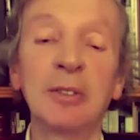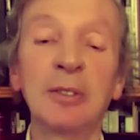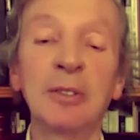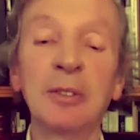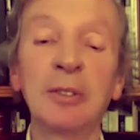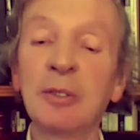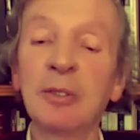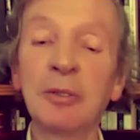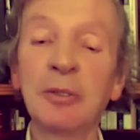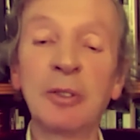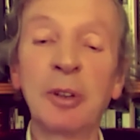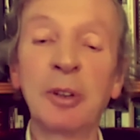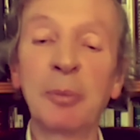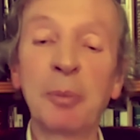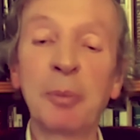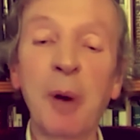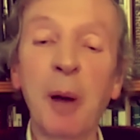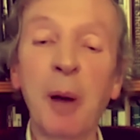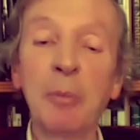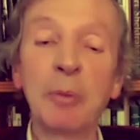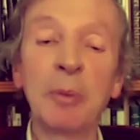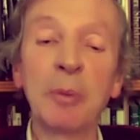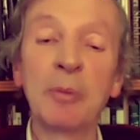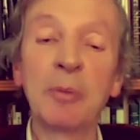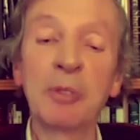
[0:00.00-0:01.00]
the
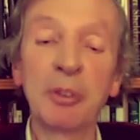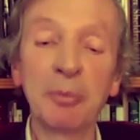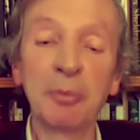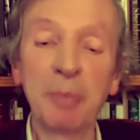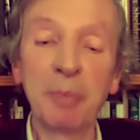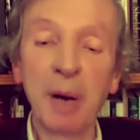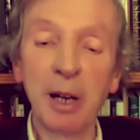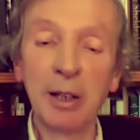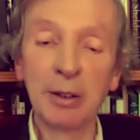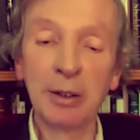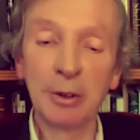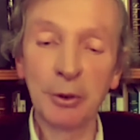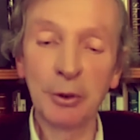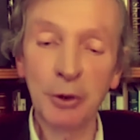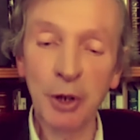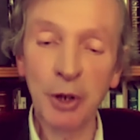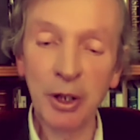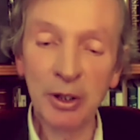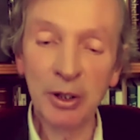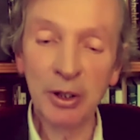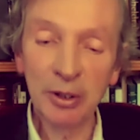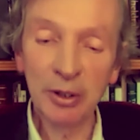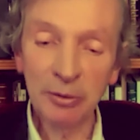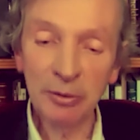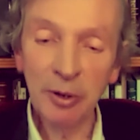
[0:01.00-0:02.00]
problems of biology
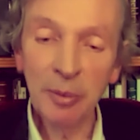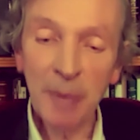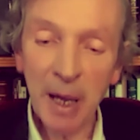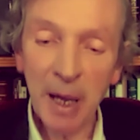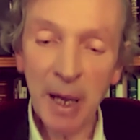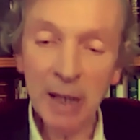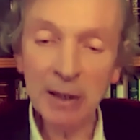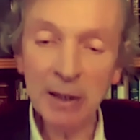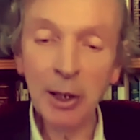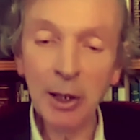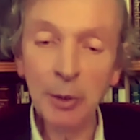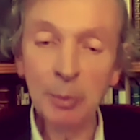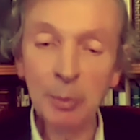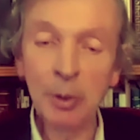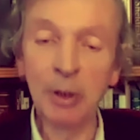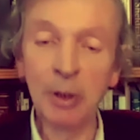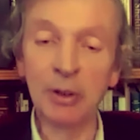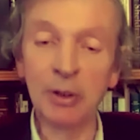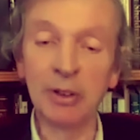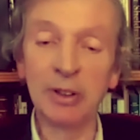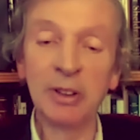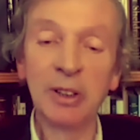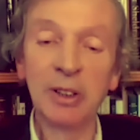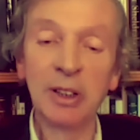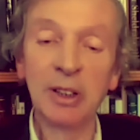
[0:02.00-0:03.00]
that remain
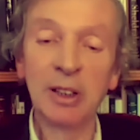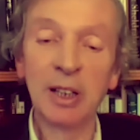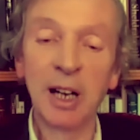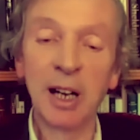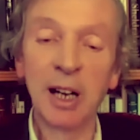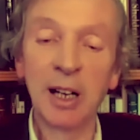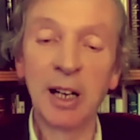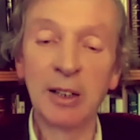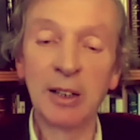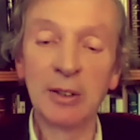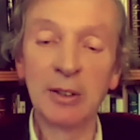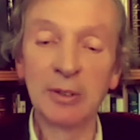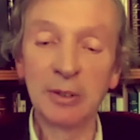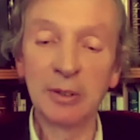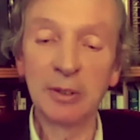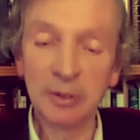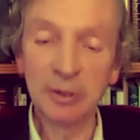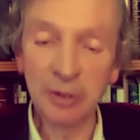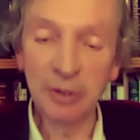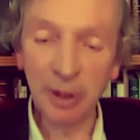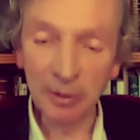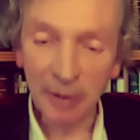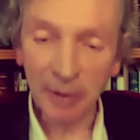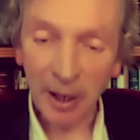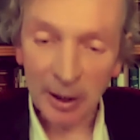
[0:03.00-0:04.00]
open are
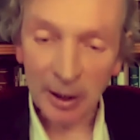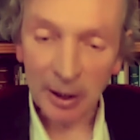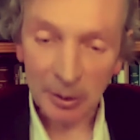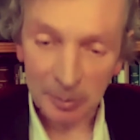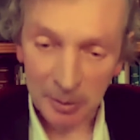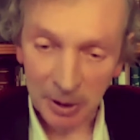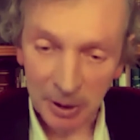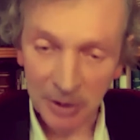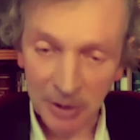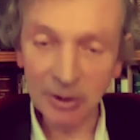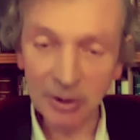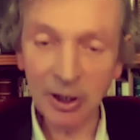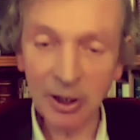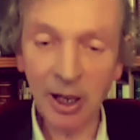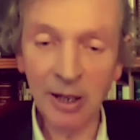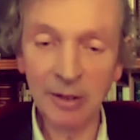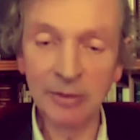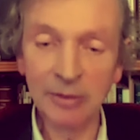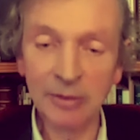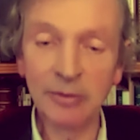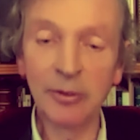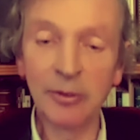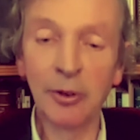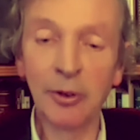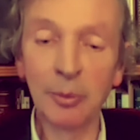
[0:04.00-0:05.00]
development, how
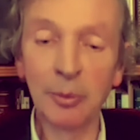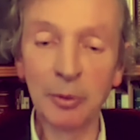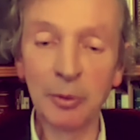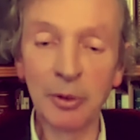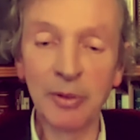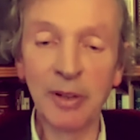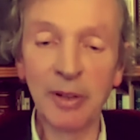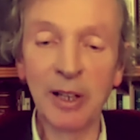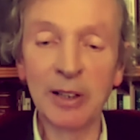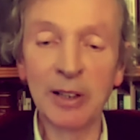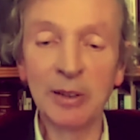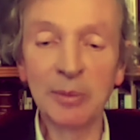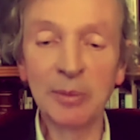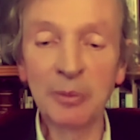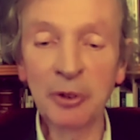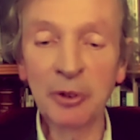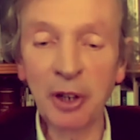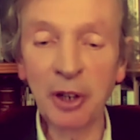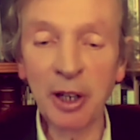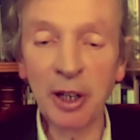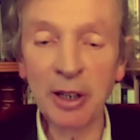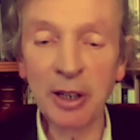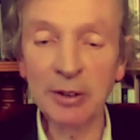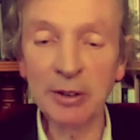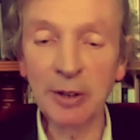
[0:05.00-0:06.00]
form develops,
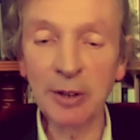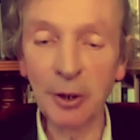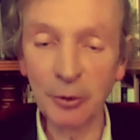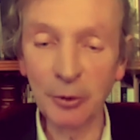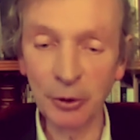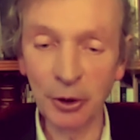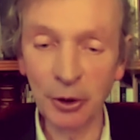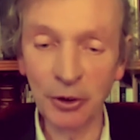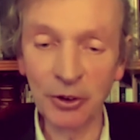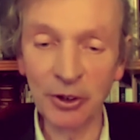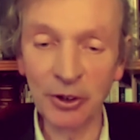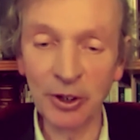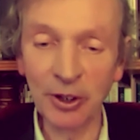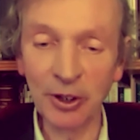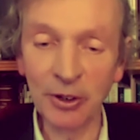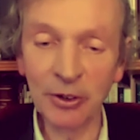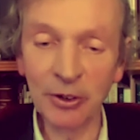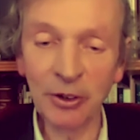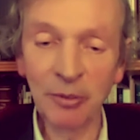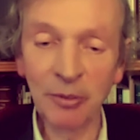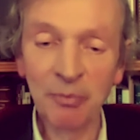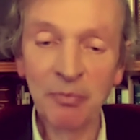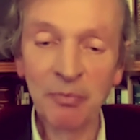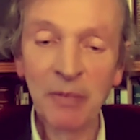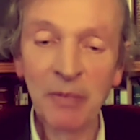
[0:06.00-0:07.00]
and
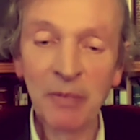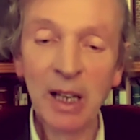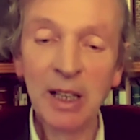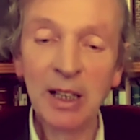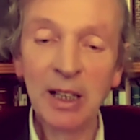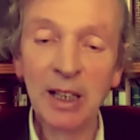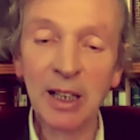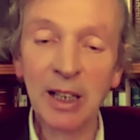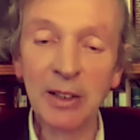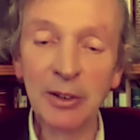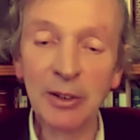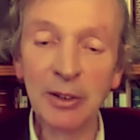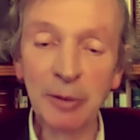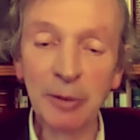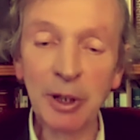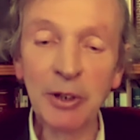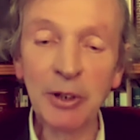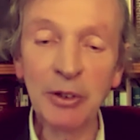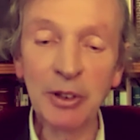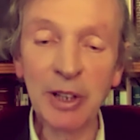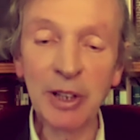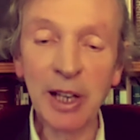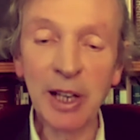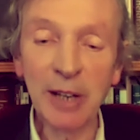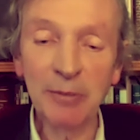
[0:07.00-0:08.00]
consciousness. And the reason
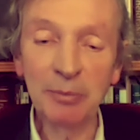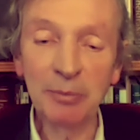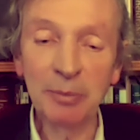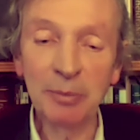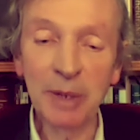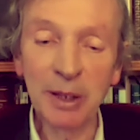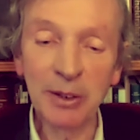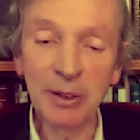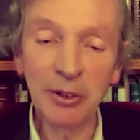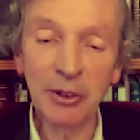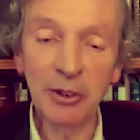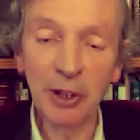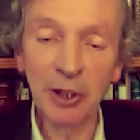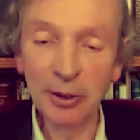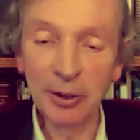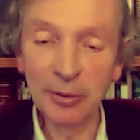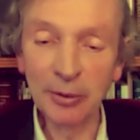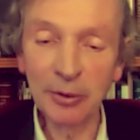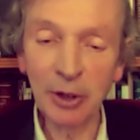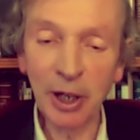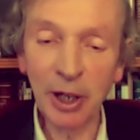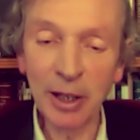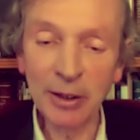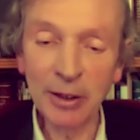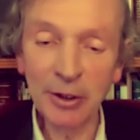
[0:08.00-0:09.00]
they haven't been solved
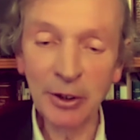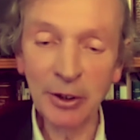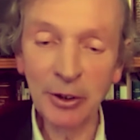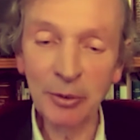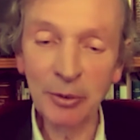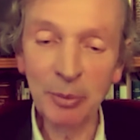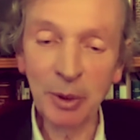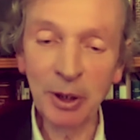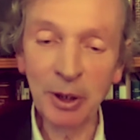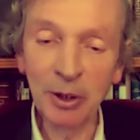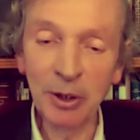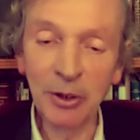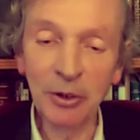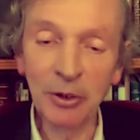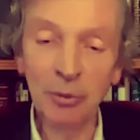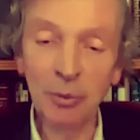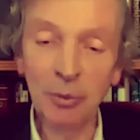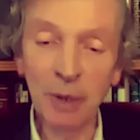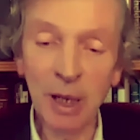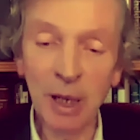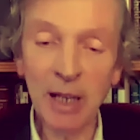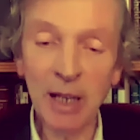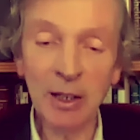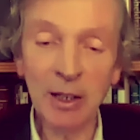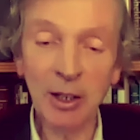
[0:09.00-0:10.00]
yet is because
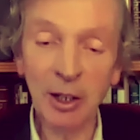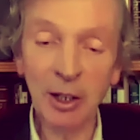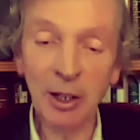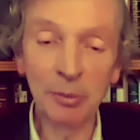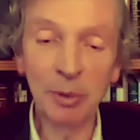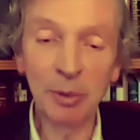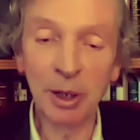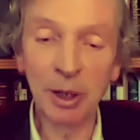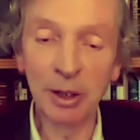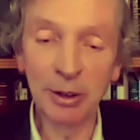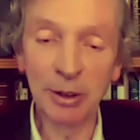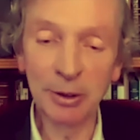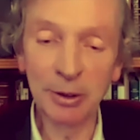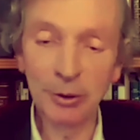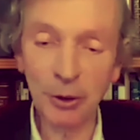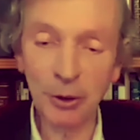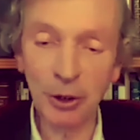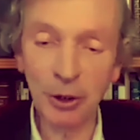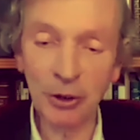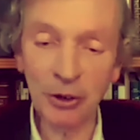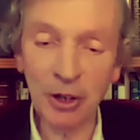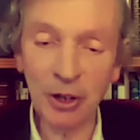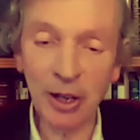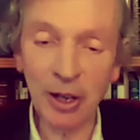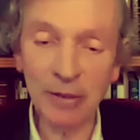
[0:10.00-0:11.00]
molecular
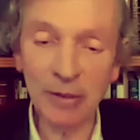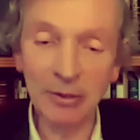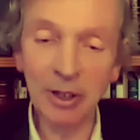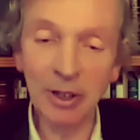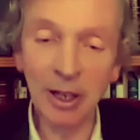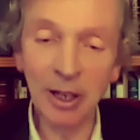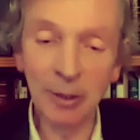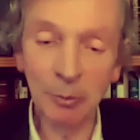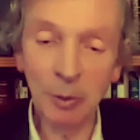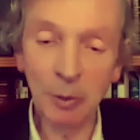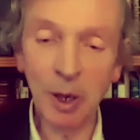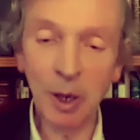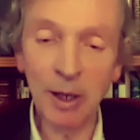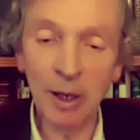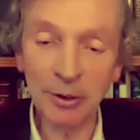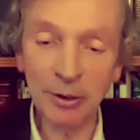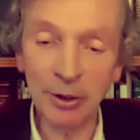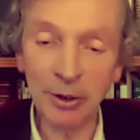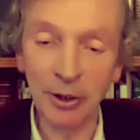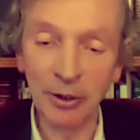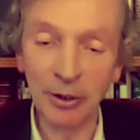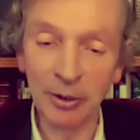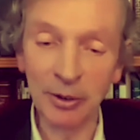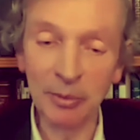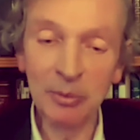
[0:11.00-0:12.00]
biologists haven't yet worked
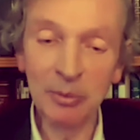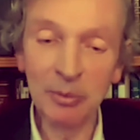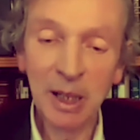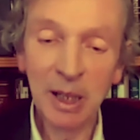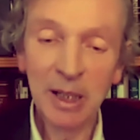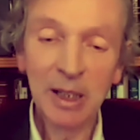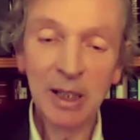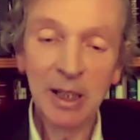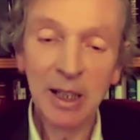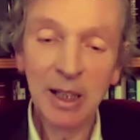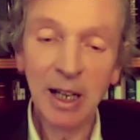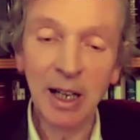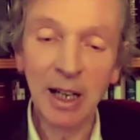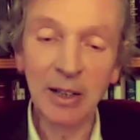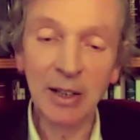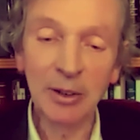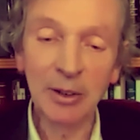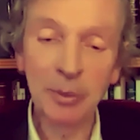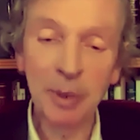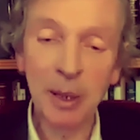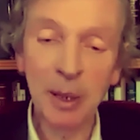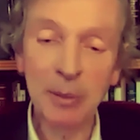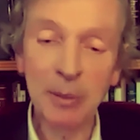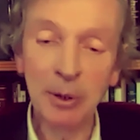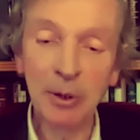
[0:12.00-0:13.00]
on them, and the
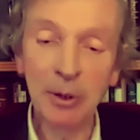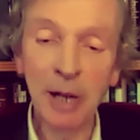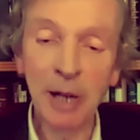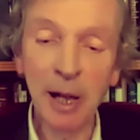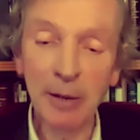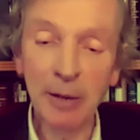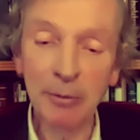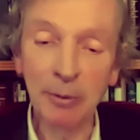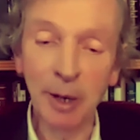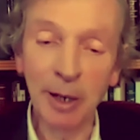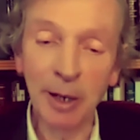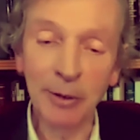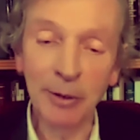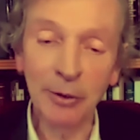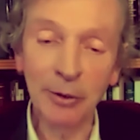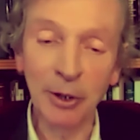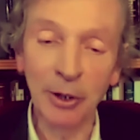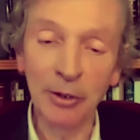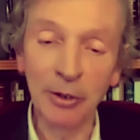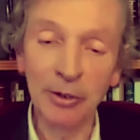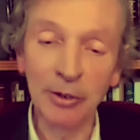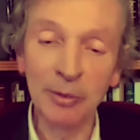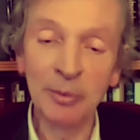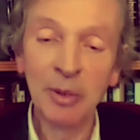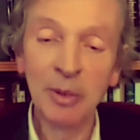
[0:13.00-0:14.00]
people who have worked
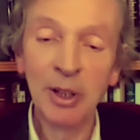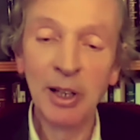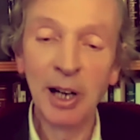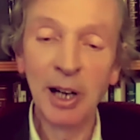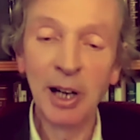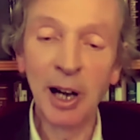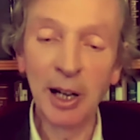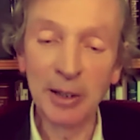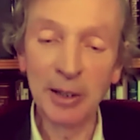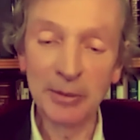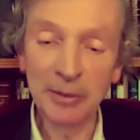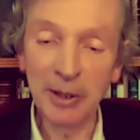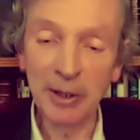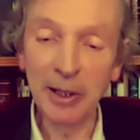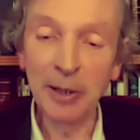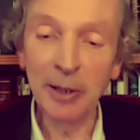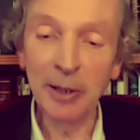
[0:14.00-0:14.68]
on them aren't very